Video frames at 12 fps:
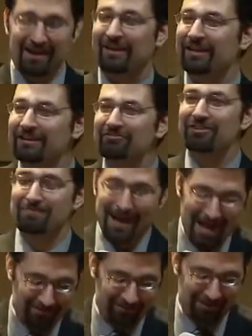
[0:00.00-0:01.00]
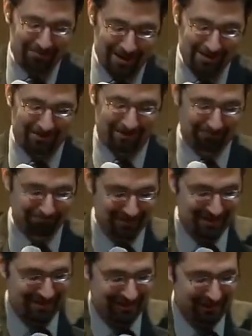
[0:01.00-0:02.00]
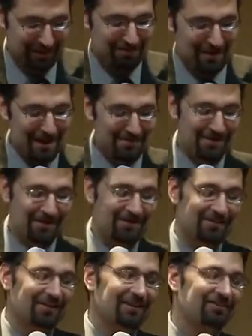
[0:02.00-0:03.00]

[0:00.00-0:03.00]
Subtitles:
He ends up having the baby, and the baby